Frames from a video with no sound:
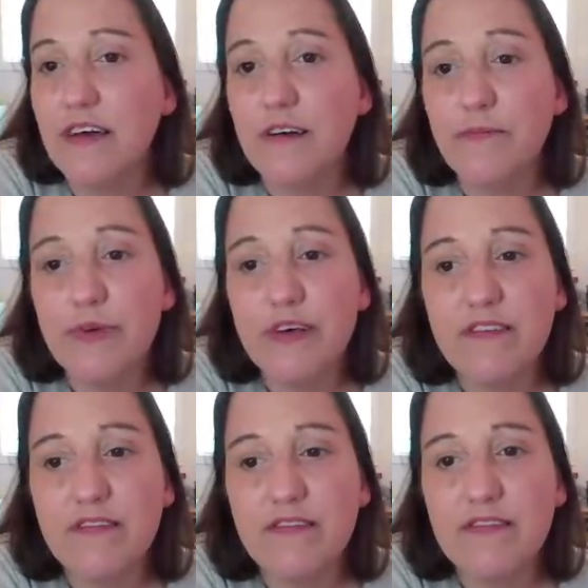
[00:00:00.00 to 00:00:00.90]

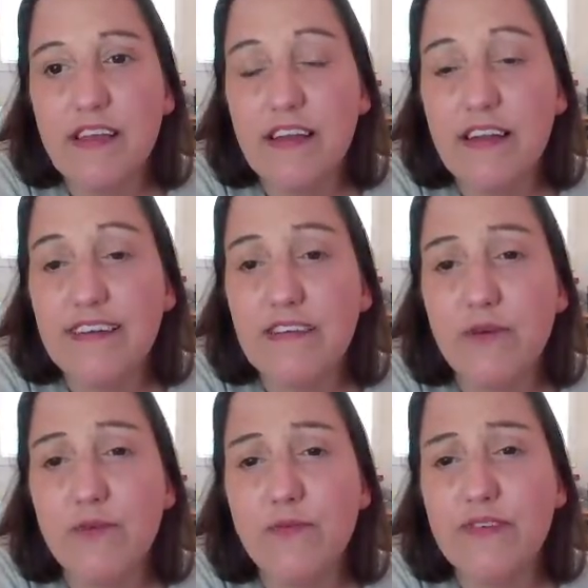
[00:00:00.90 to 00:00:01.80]
builds, and I
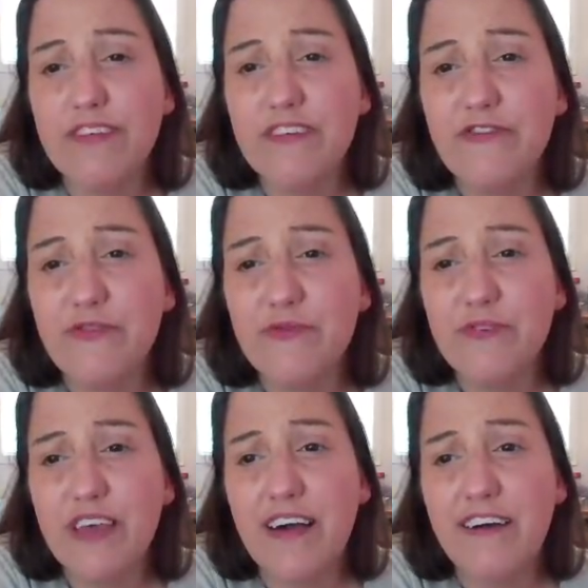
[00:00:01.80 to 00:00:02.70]
don't really
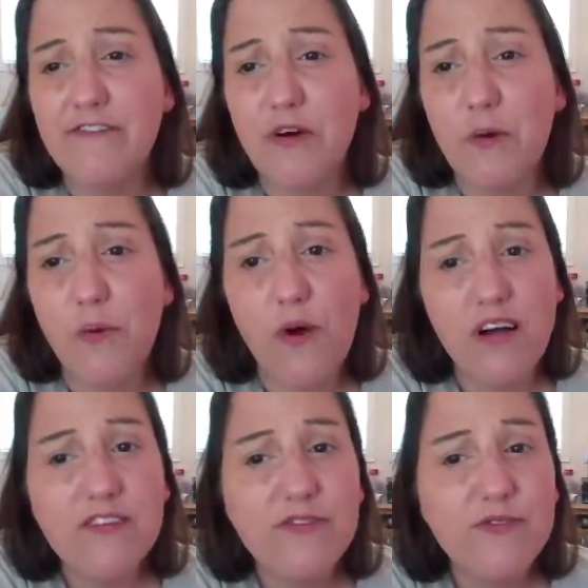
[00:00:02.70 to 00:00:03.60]
truly have a
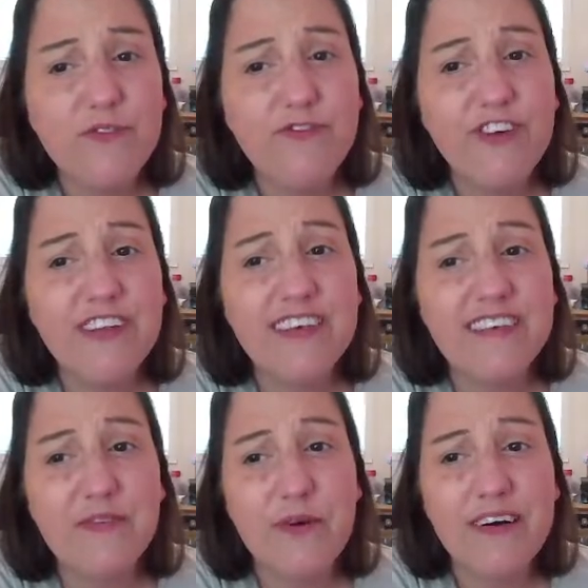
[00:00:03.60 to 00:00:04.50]
walkthrough for
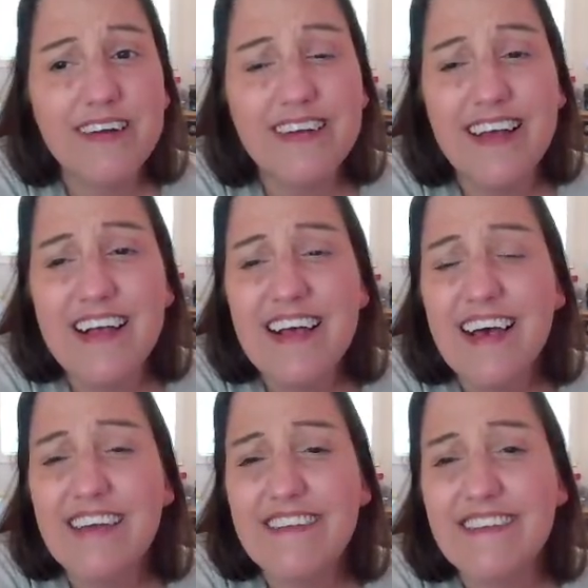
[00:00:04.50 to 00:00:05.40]
this one.
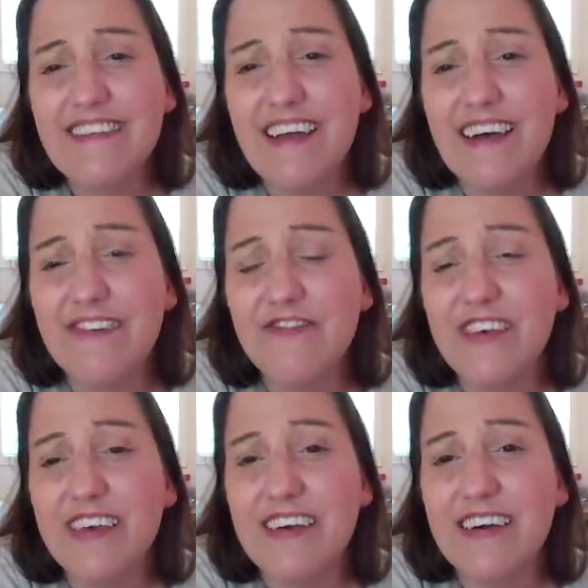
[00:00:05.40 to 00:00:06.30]
I just have
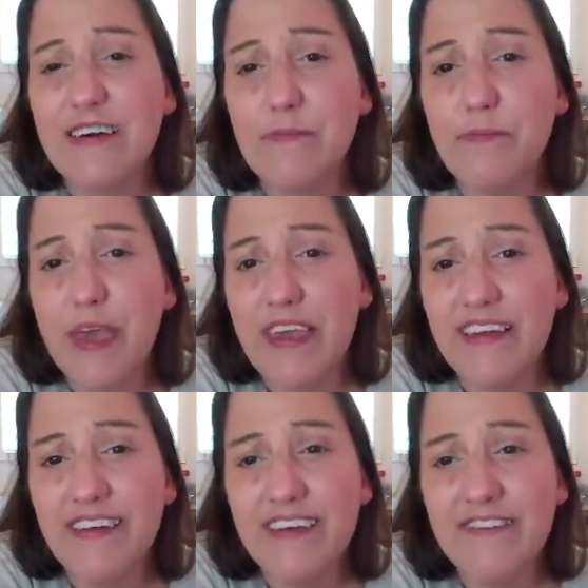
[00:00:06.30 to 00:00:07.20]
like a
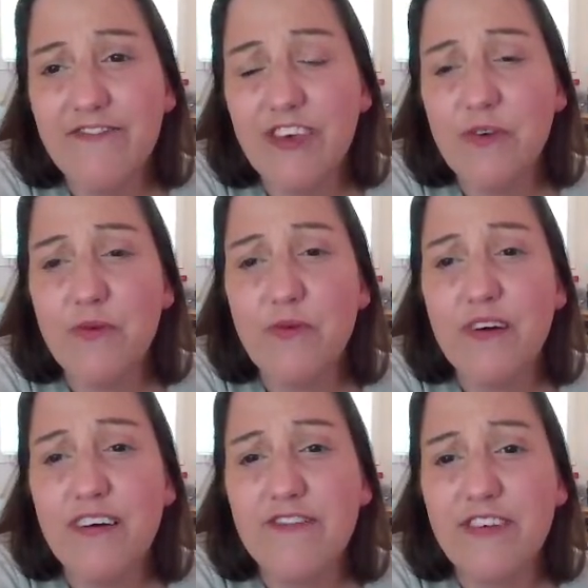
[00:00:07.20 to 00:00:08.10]
panning view
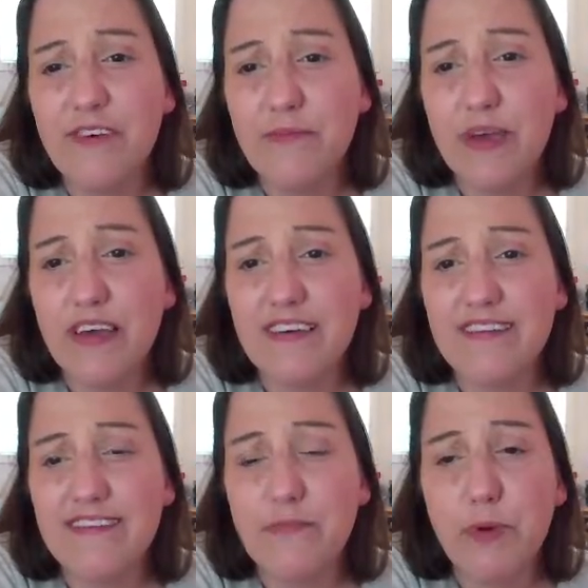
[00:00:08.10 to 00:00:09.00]
of it
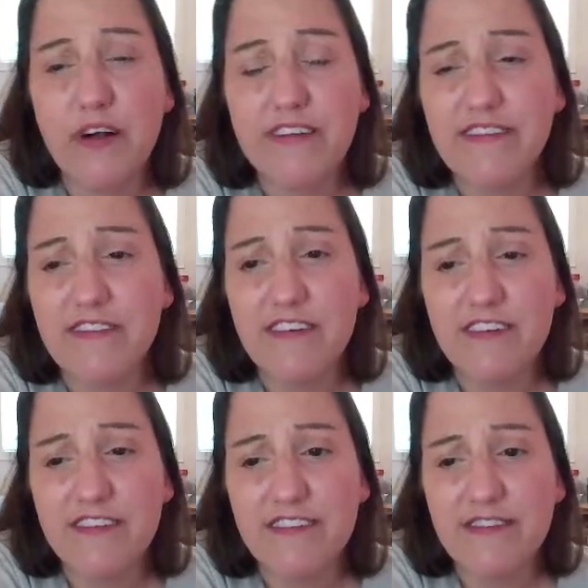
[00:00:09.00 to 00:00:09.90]
because parks are
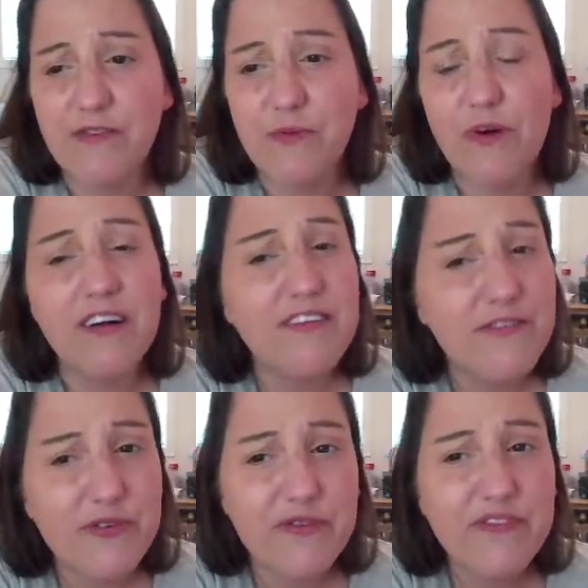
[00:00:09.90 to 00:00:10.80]
hard to do
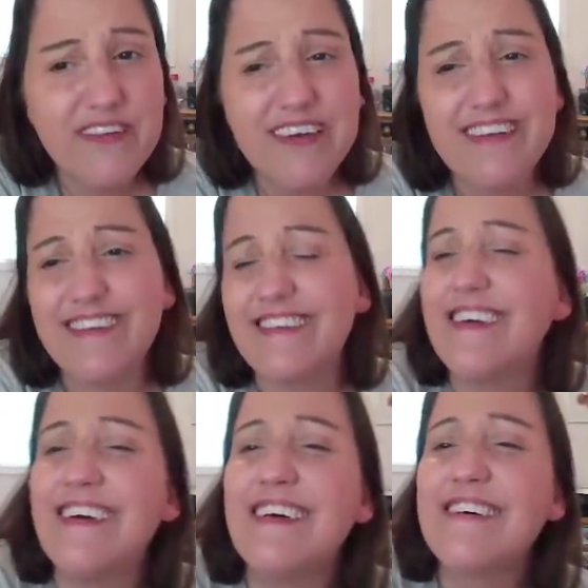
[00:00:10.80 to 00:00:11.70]
walkthroughs in.
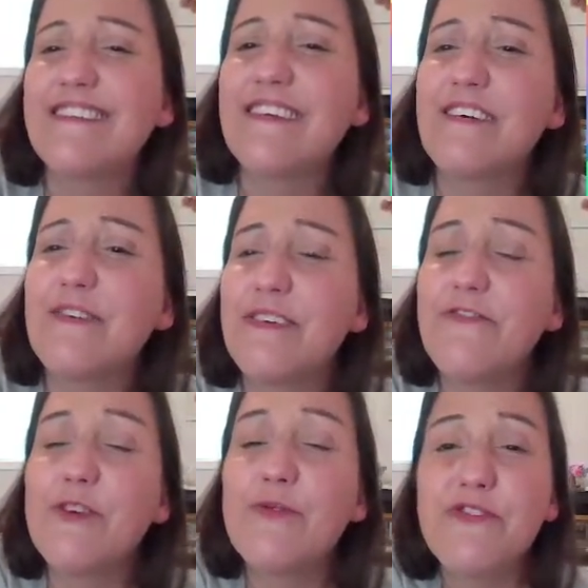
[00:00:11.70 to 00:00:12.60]
So
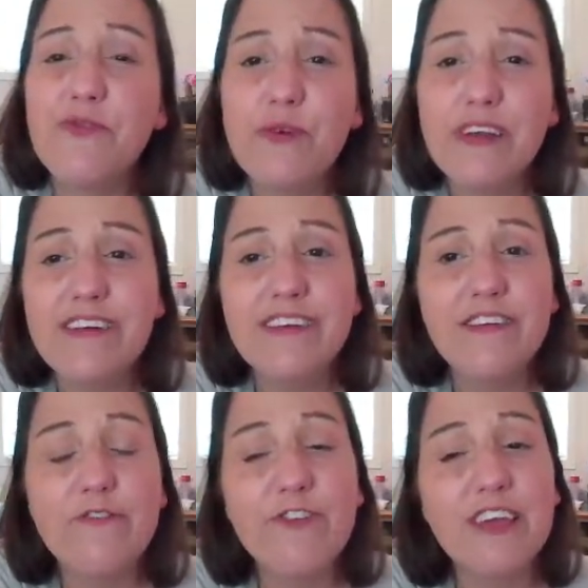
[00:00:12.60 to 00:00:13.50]
if you enjoyed it,
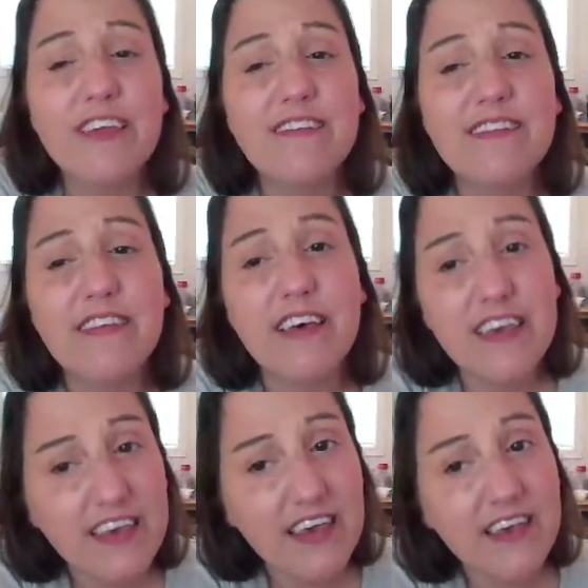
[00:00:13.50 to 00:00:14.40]
don't forget to
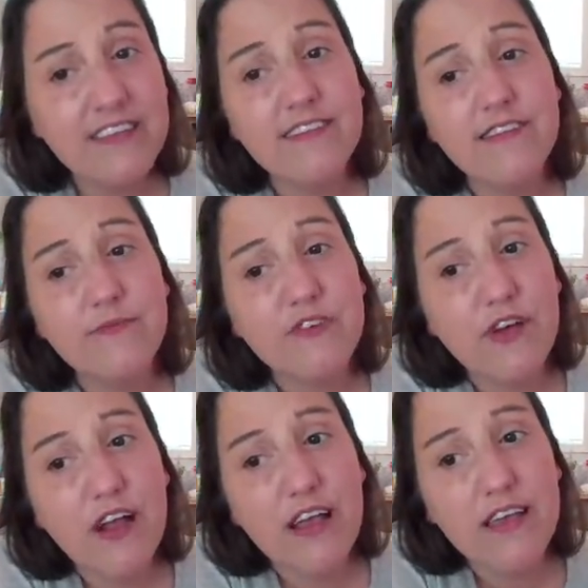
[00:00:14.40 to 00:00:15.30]
like and
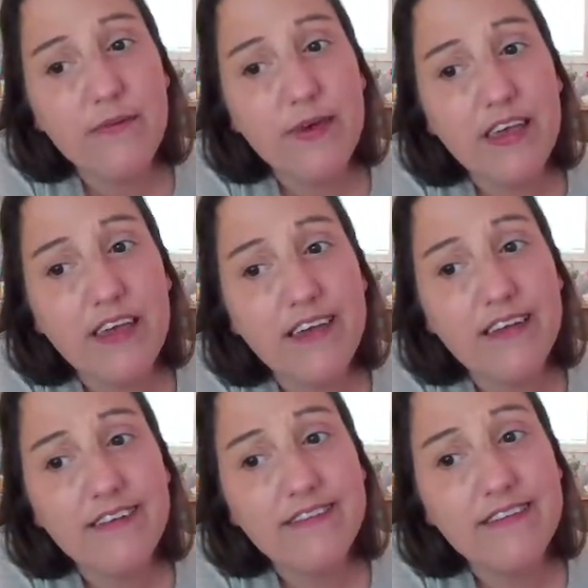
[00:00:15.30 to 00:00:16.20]
subscribe,
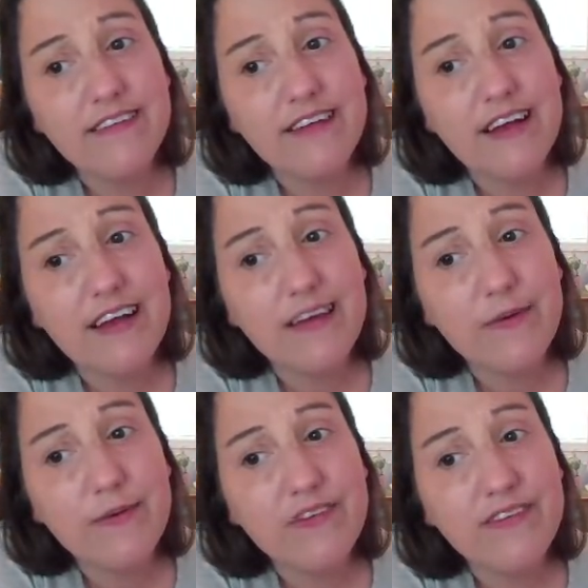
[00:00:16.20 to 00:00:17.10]
and I
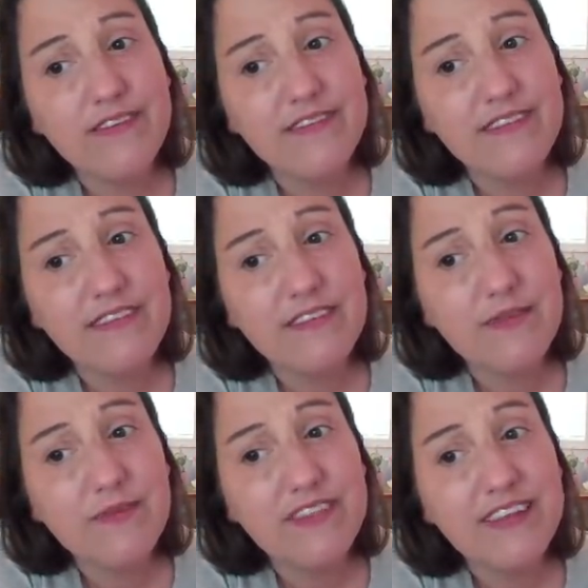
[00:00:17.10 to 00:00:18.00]
will see
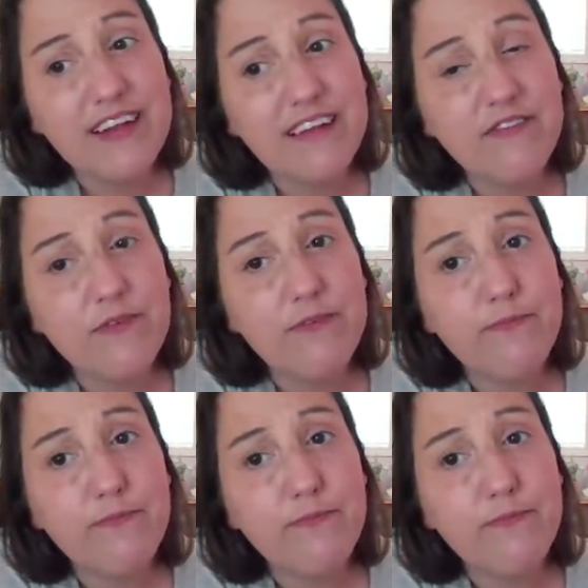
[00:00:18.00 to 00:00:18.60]
you in the next one.